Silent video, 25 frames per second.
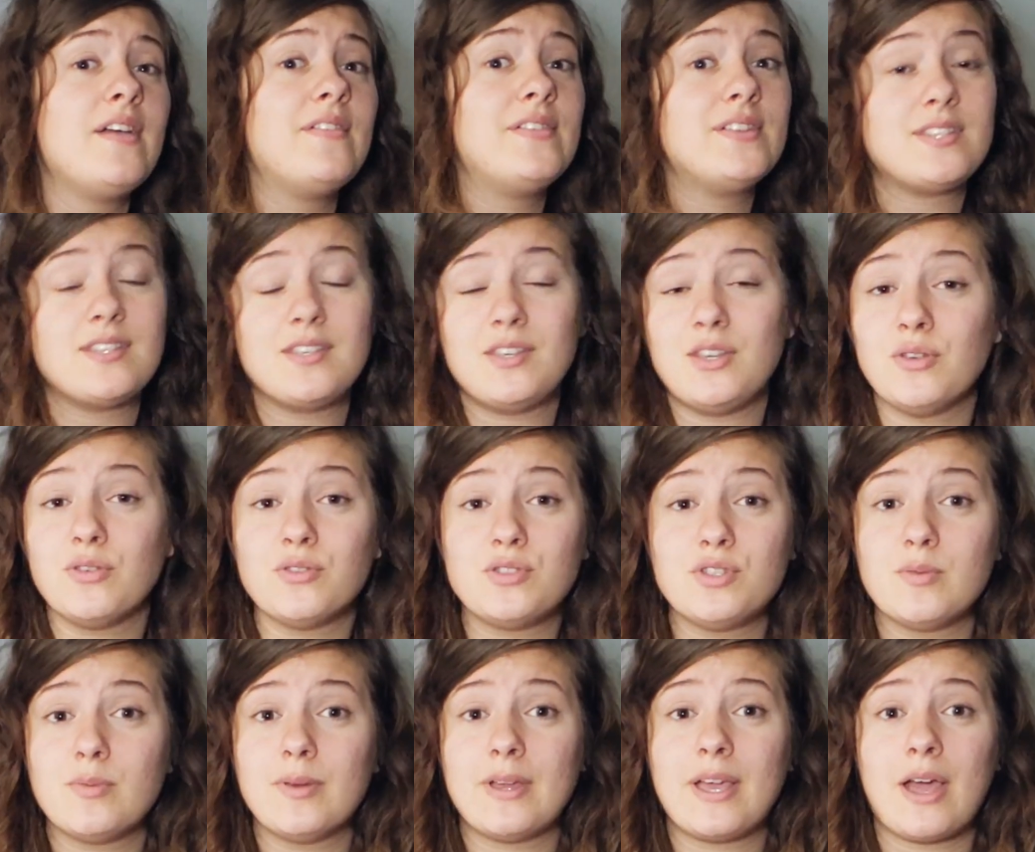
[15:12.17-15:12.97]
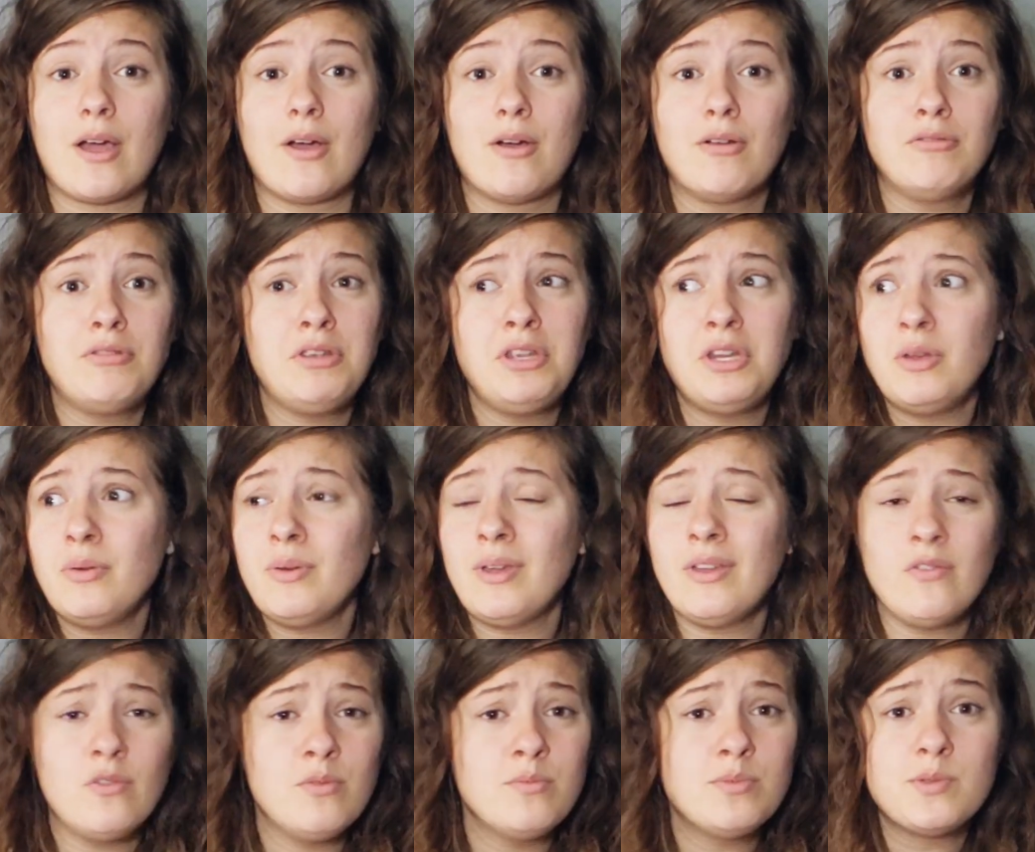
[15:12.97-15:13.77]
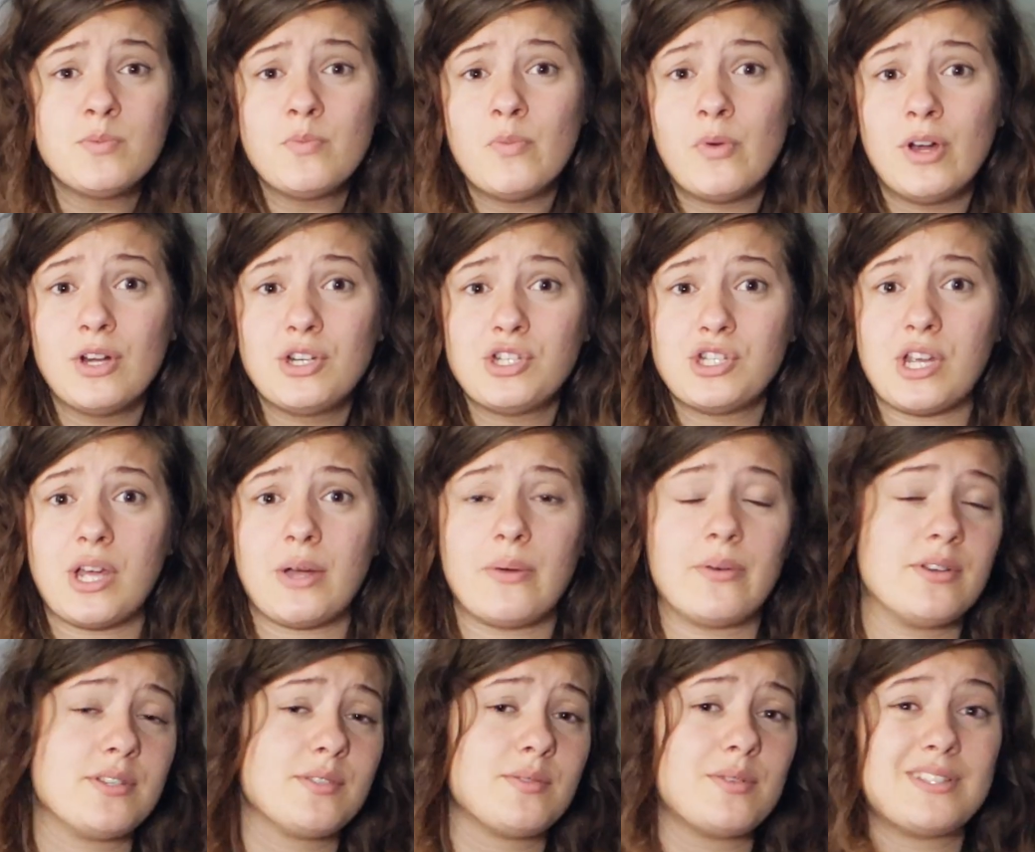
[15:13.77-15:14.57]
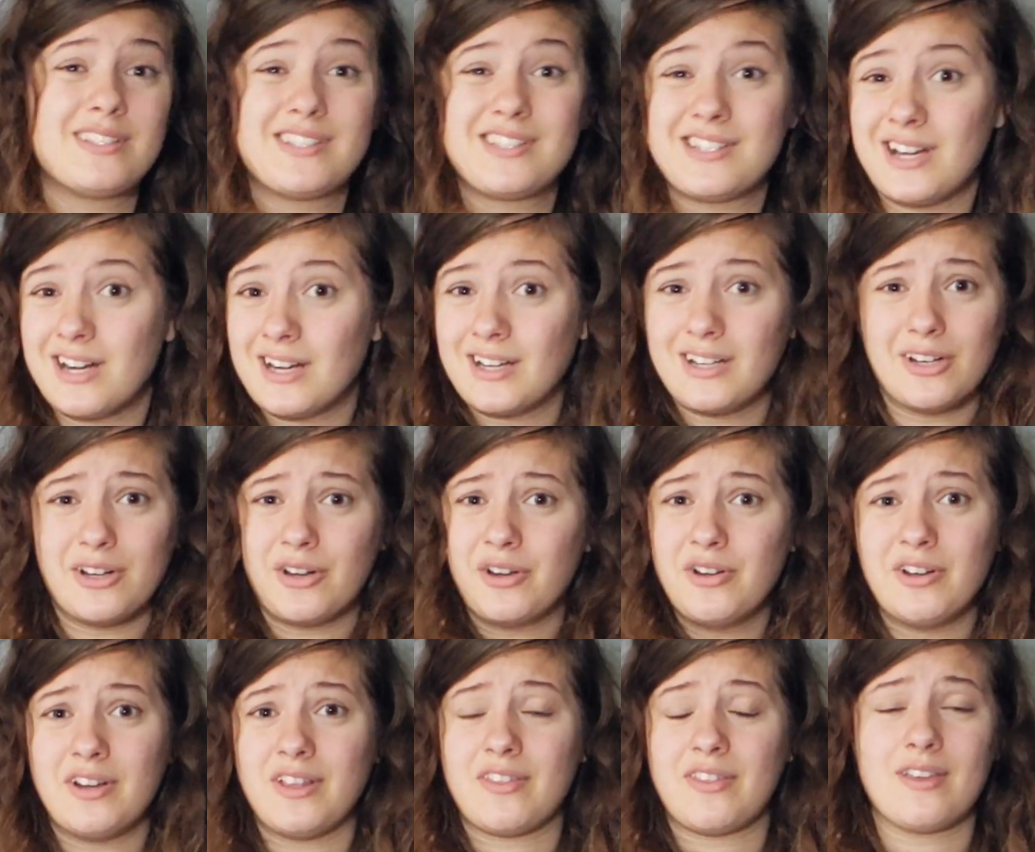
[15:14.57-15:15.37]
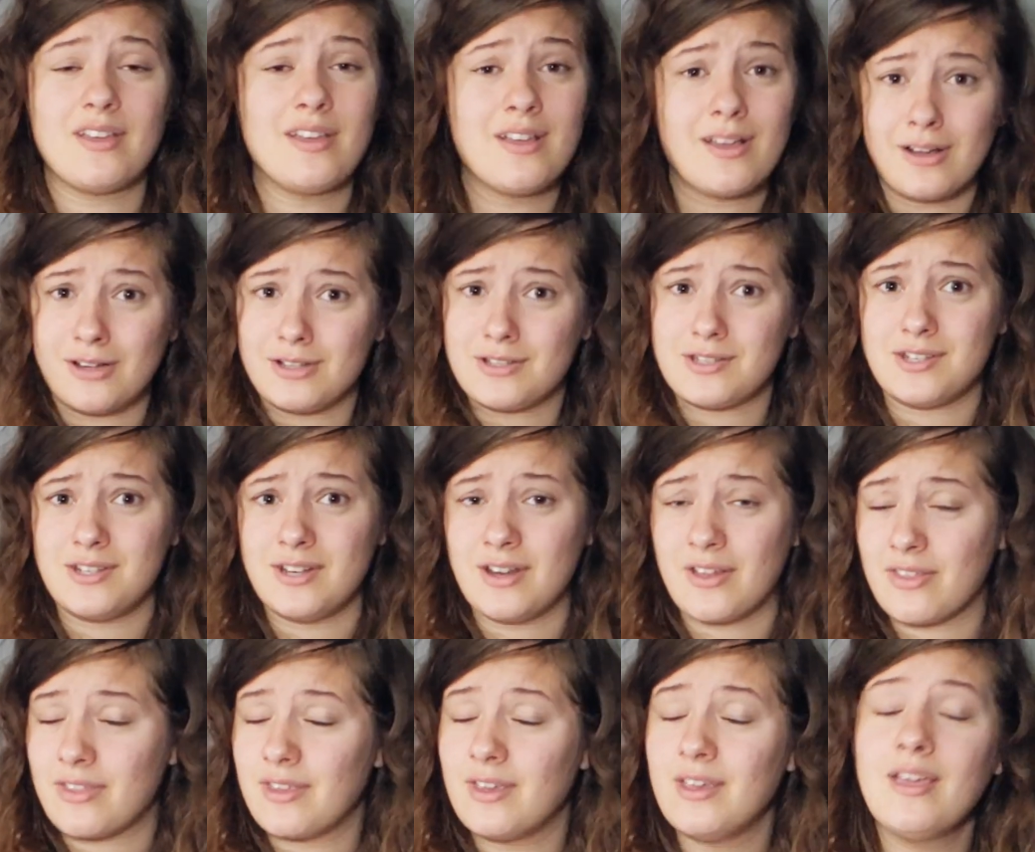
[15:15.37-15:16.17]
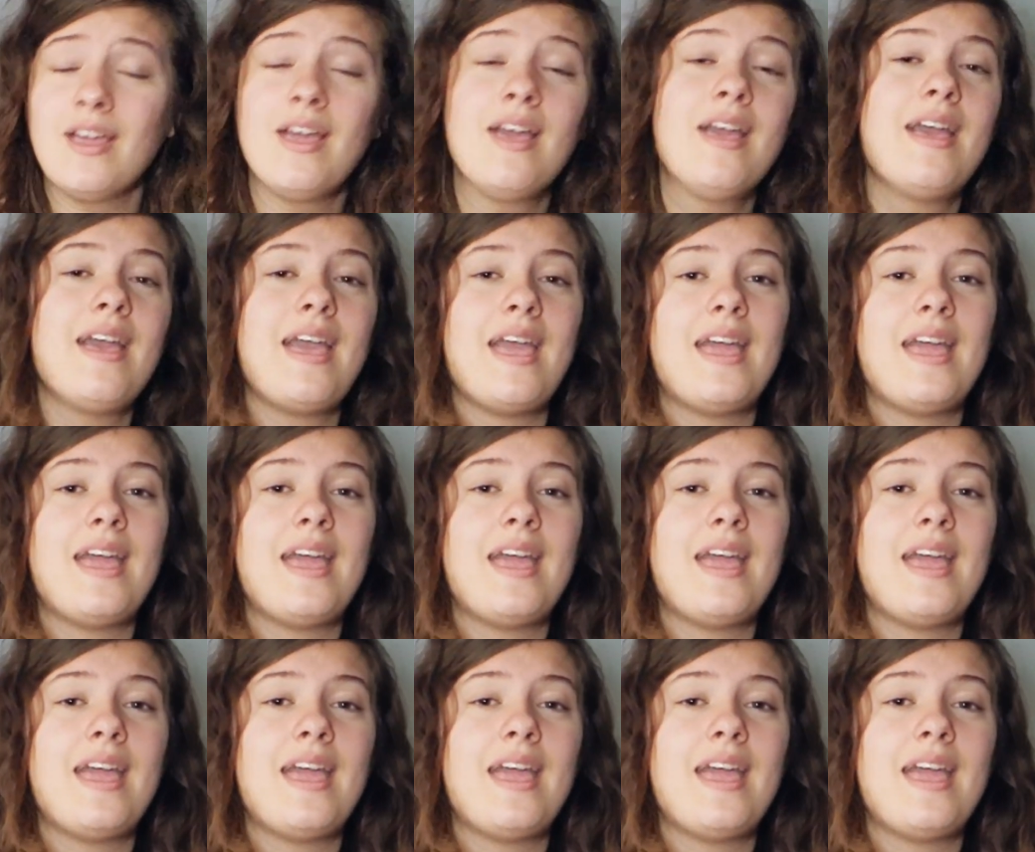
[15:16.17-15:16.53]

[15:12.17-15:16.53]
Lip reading: If it's a YouTube account, you know, give them some watch hours. It's not gonna hurt anything, cost you nothing.